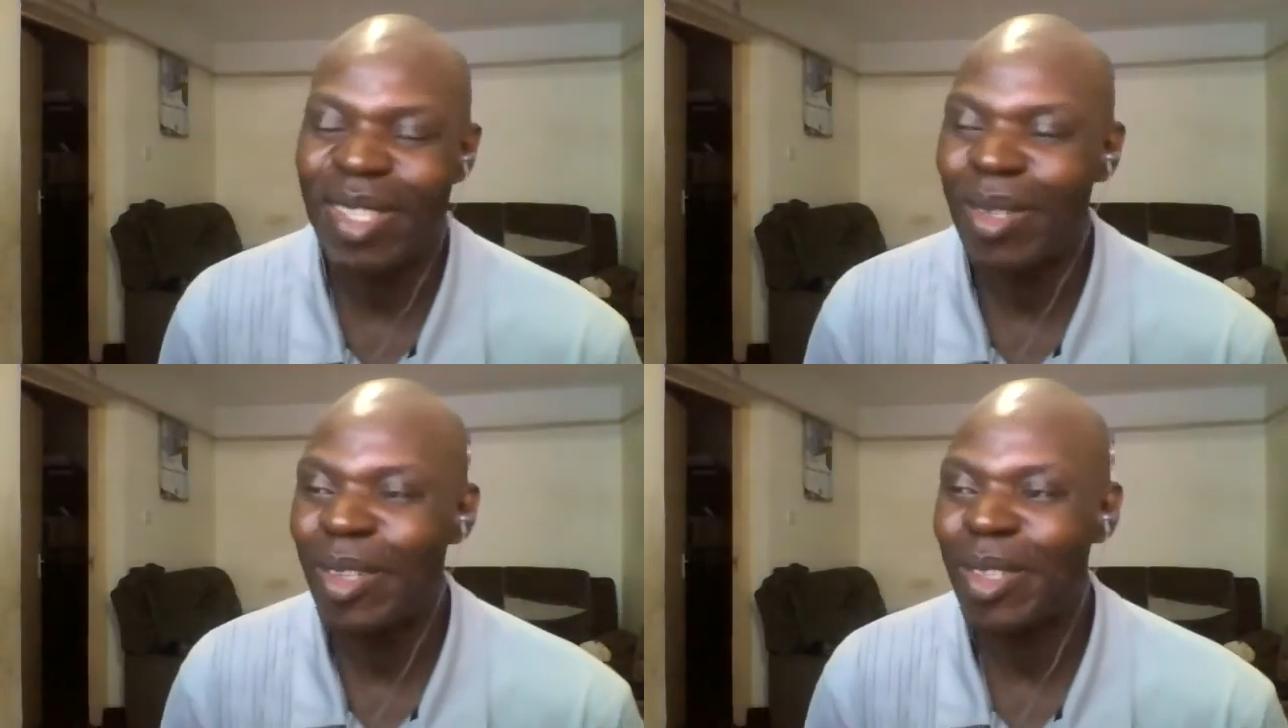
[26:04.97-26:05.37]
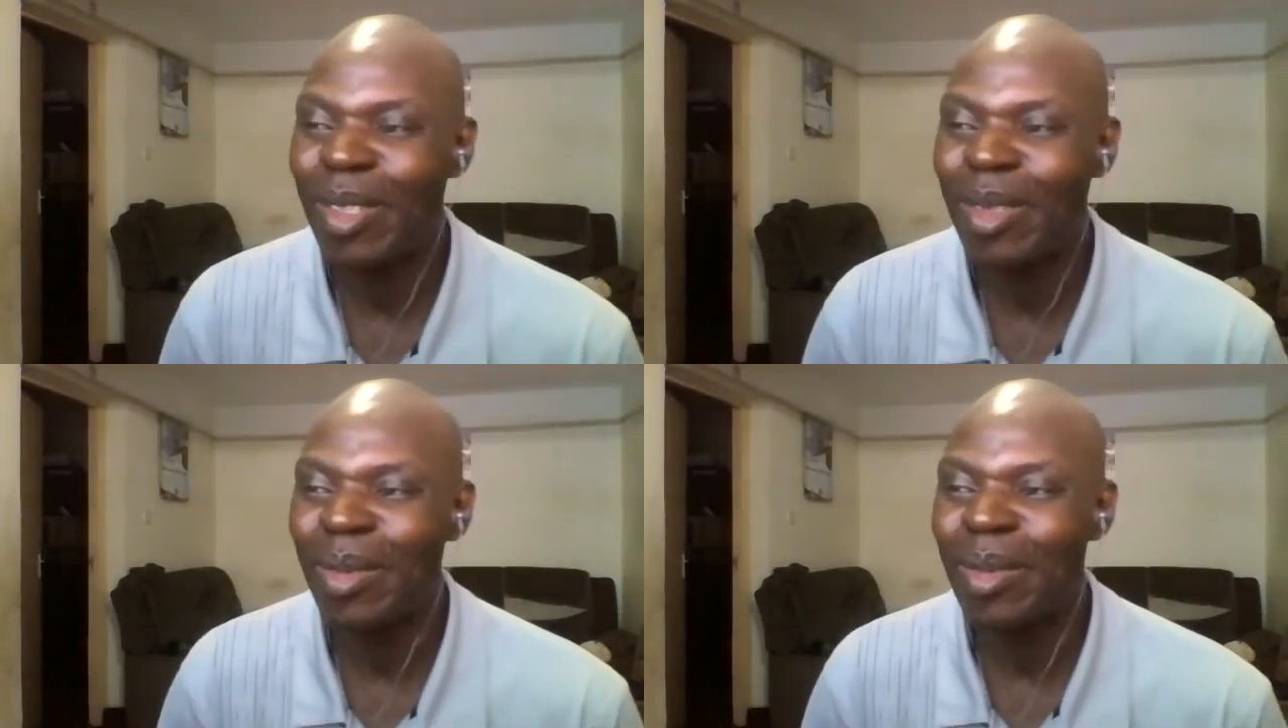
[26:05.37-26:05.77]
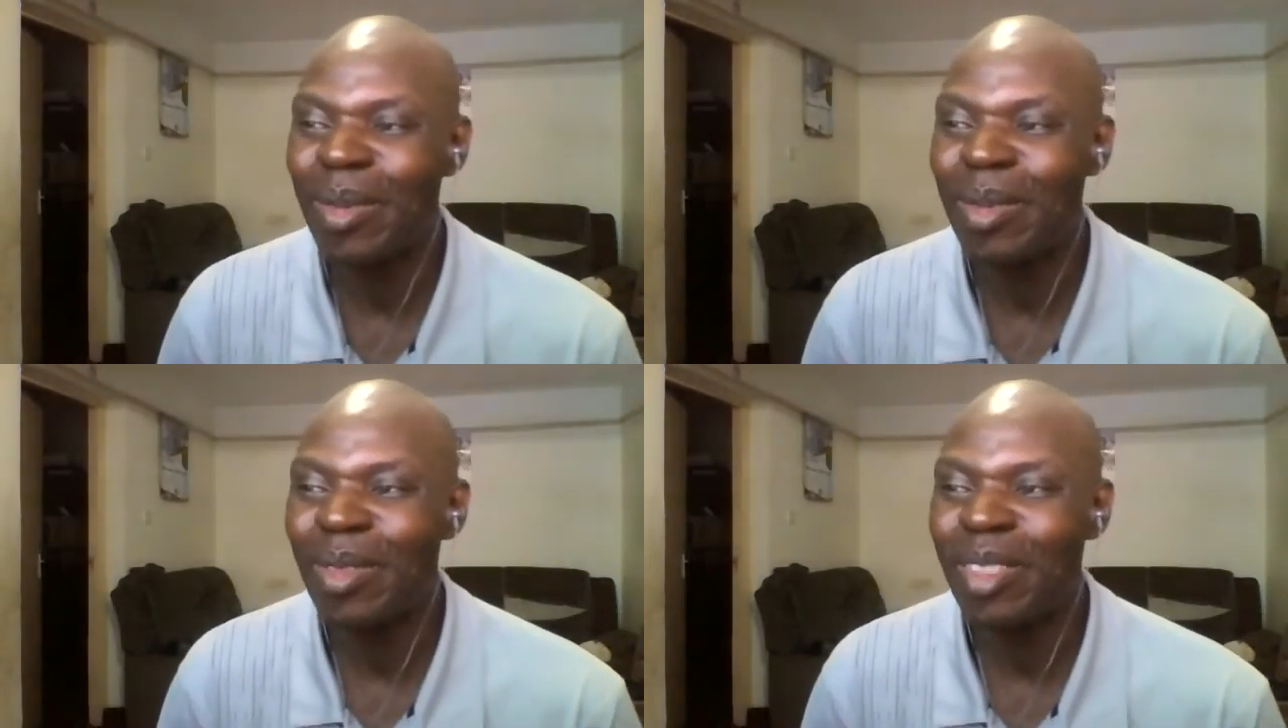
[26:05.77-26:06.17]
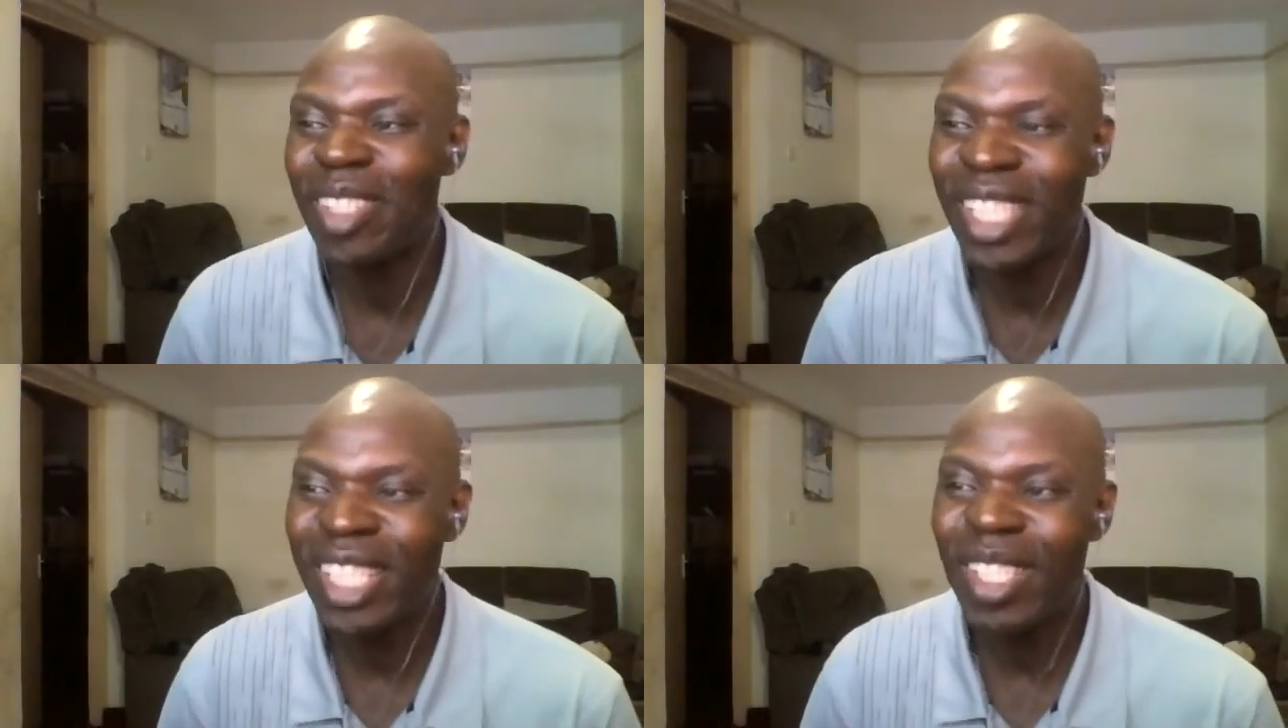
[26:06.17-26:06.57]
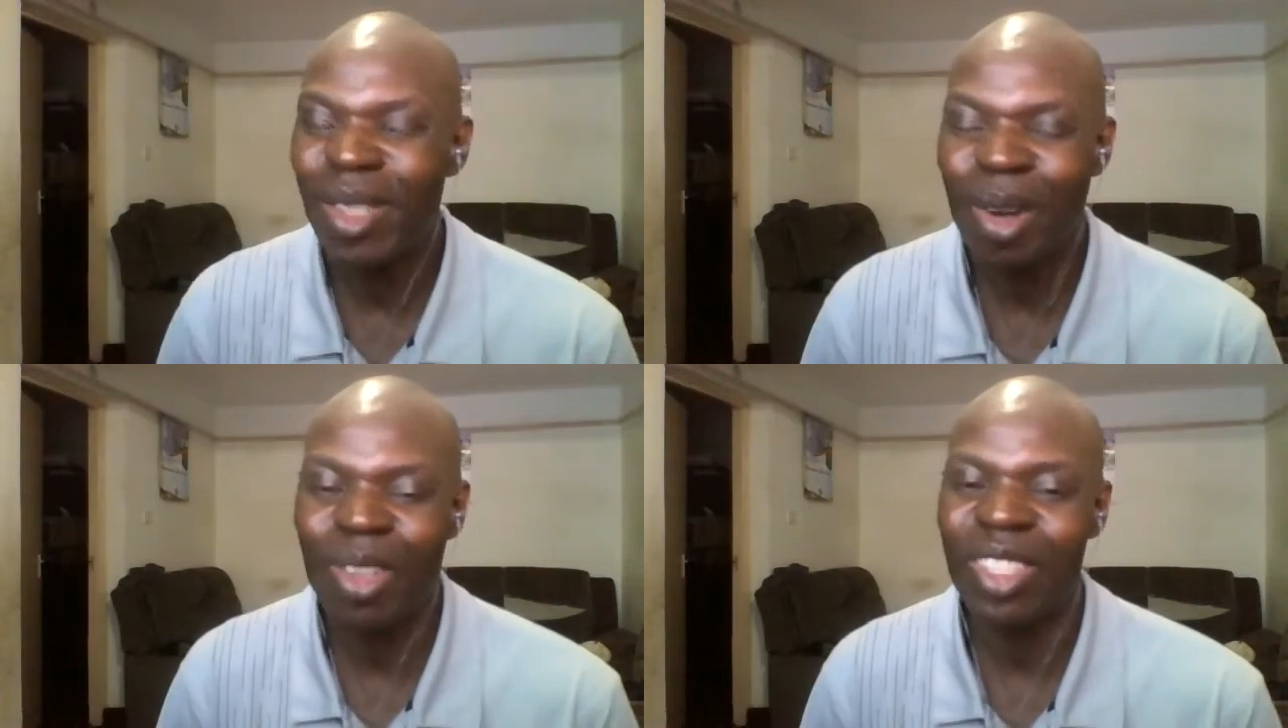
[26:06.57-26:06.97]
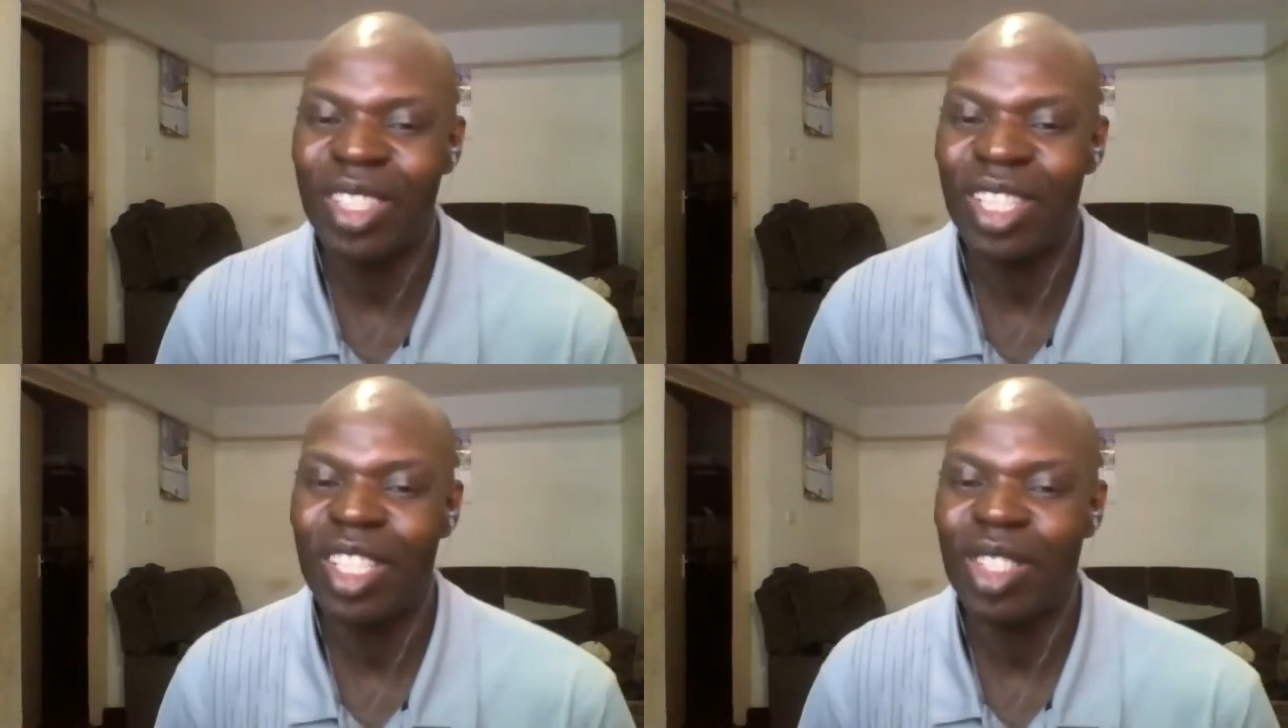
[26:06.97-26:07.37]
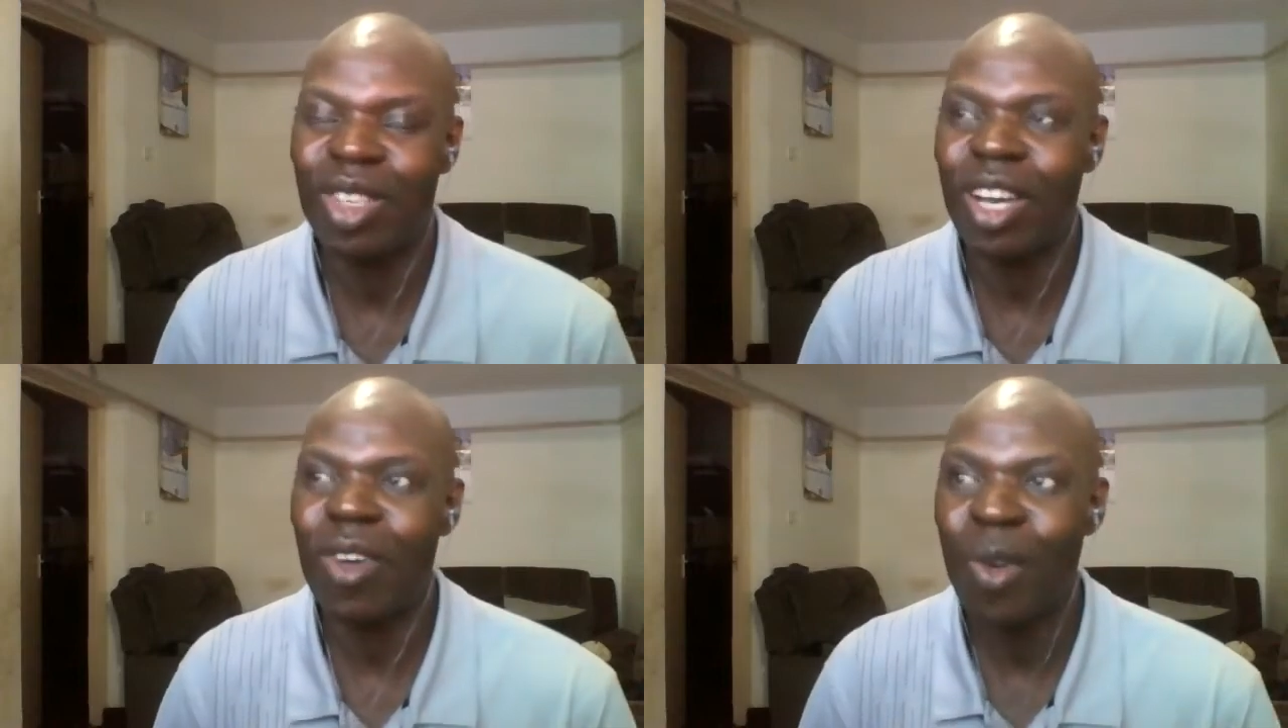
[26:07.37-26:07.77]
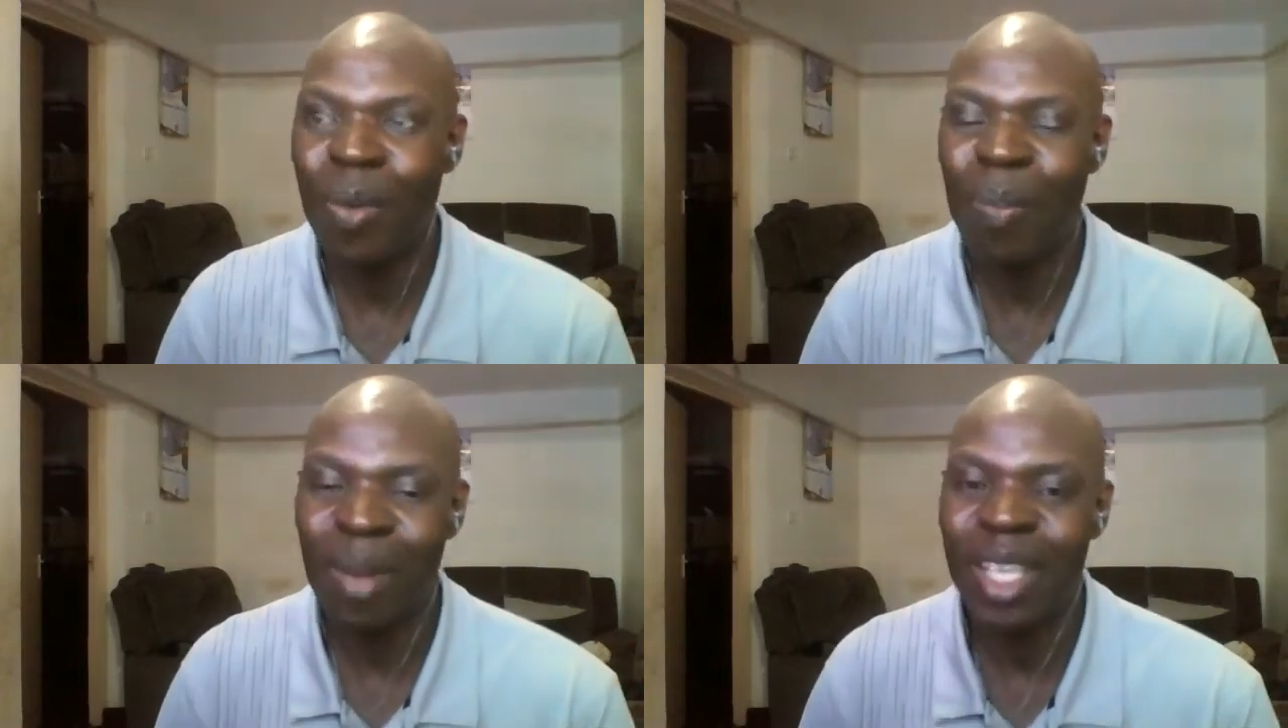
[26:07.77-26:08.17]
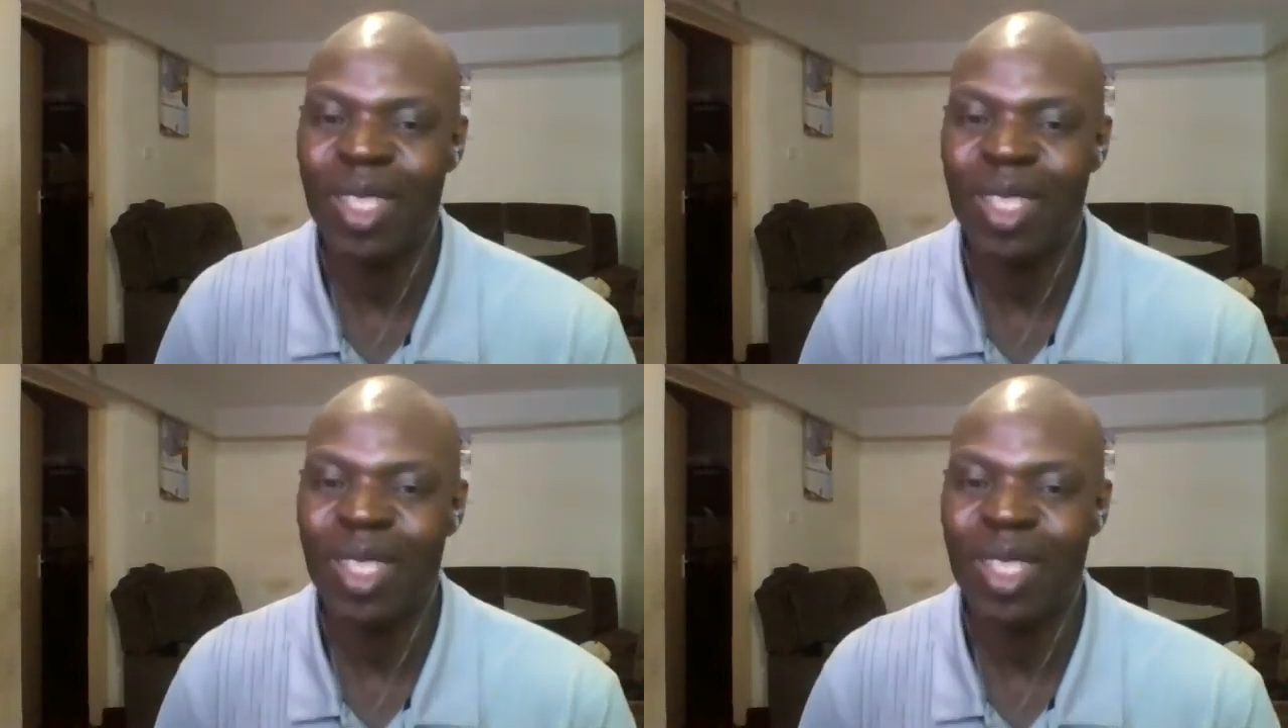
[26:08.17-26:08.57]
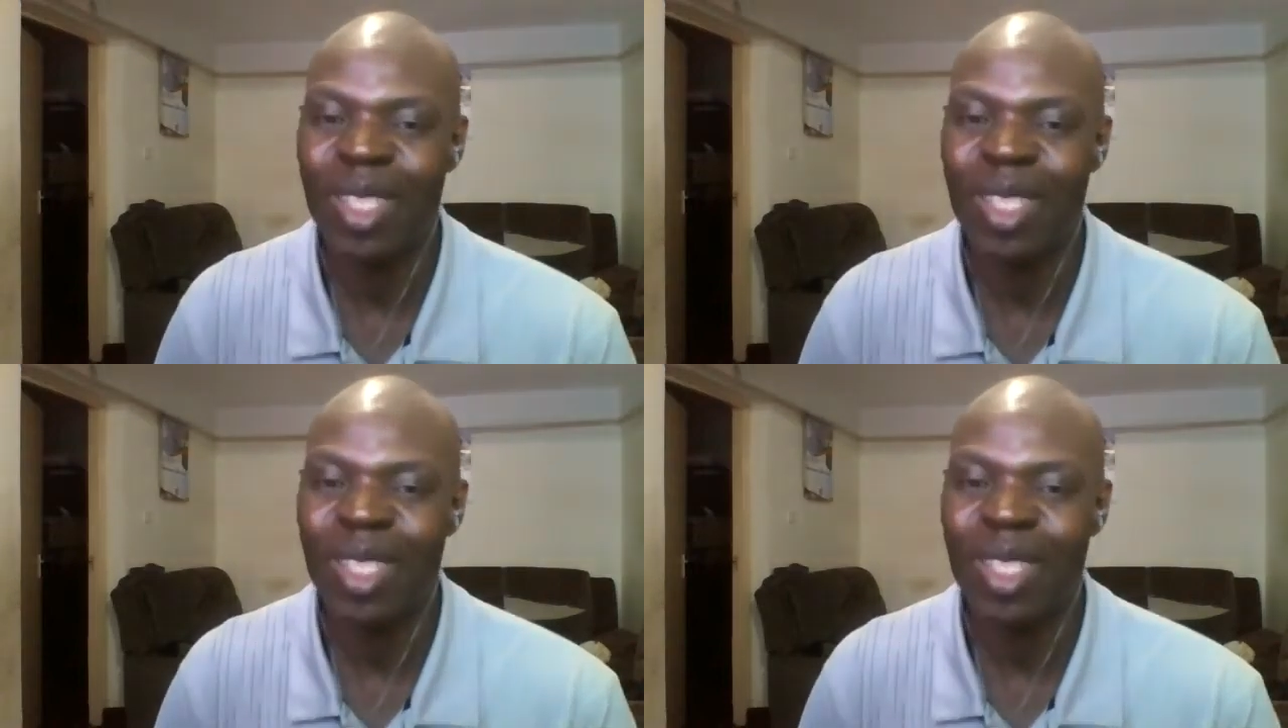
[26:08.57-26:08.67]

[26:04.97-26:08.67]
So you really don't, it's not a good place.